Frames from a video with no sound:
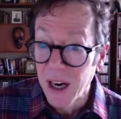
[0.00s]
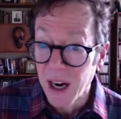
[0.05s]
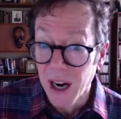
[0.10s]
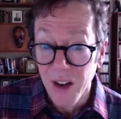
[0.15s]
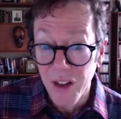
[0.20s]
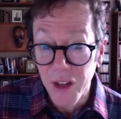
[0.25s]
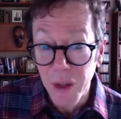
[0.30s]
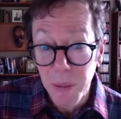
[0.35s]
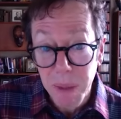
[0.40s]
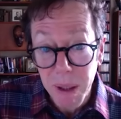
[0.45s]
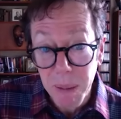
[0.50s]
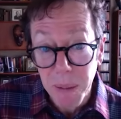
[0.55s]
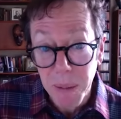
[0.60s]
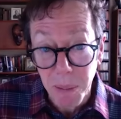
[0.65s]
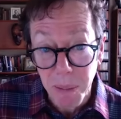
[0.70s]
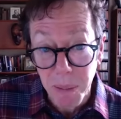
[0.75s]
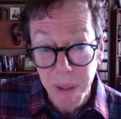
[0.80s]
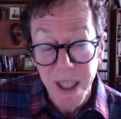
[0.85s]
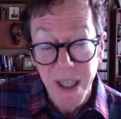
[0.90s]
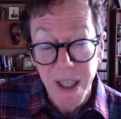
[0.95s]
other people
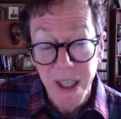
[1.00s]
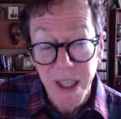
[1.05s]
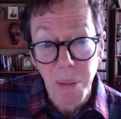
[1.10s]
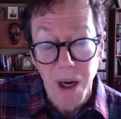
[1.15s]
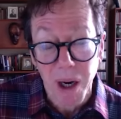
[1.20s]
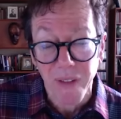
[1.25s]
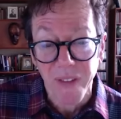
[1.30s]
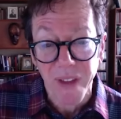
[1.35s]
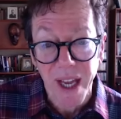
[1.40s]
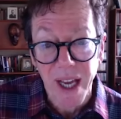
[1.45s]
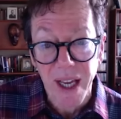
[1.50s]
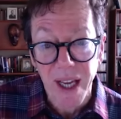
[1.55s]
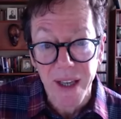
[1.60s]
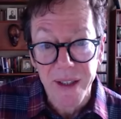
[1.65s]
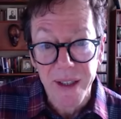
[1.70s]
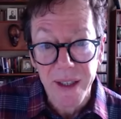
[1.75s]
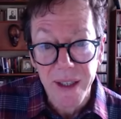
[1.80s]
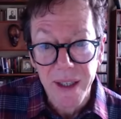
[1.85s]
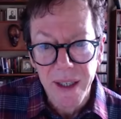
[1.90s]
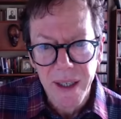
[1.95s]
pick up on that
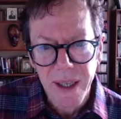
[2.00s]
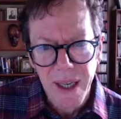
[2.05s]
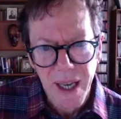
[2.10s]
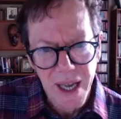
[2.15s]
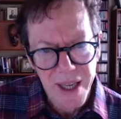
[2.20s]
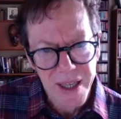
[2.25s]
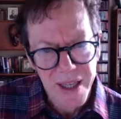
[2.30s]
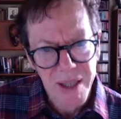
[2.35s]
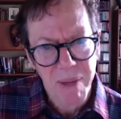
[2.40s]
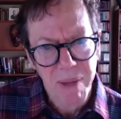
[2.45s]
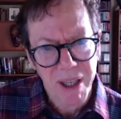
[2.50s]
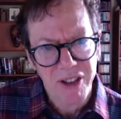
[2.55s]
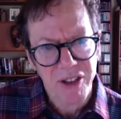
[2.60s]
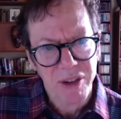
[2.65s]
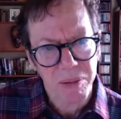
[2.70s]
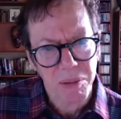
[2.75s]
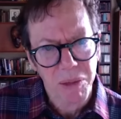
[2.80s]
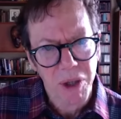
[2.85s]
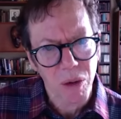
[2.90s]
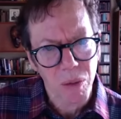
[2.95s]
and it makes
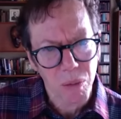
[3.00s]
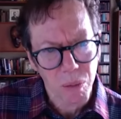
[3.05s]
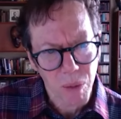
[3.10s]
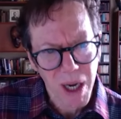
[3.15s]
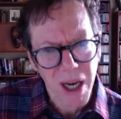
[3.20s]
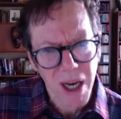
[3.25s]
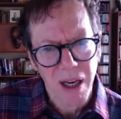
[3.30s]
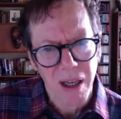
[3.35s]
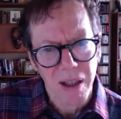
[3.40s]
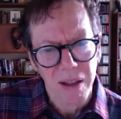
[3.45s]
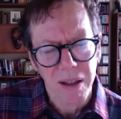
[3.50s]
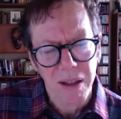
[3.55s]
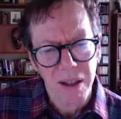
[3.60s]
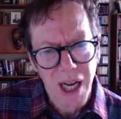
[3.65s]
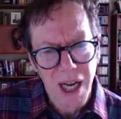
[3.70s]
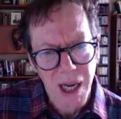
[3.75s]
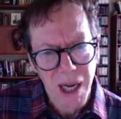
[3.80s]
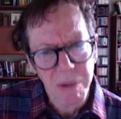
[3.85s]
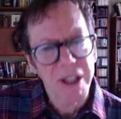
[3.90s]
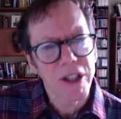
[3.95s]
them go, well,
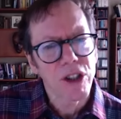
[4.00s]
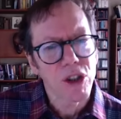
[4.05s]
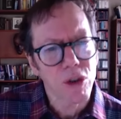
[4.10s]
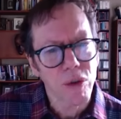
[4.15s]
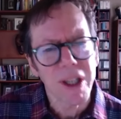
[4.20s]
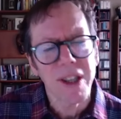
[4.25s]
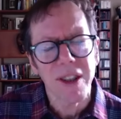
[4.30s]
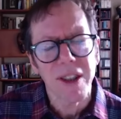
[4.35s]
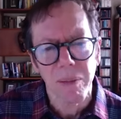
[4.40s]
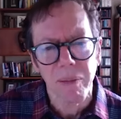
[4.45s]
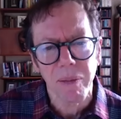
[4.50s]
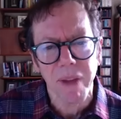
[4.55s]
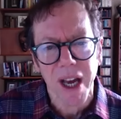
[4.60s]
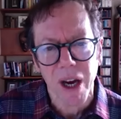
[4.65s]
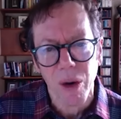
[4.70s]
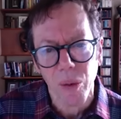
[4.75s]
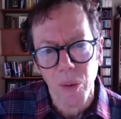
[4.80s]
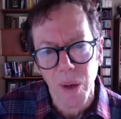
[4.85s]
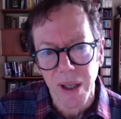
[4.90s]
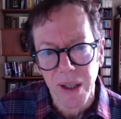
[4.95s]
I'm going to treat them
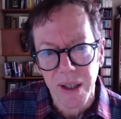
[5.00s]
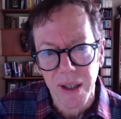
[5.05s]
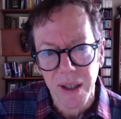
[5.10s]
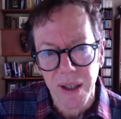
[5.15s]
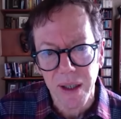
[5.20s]
that way.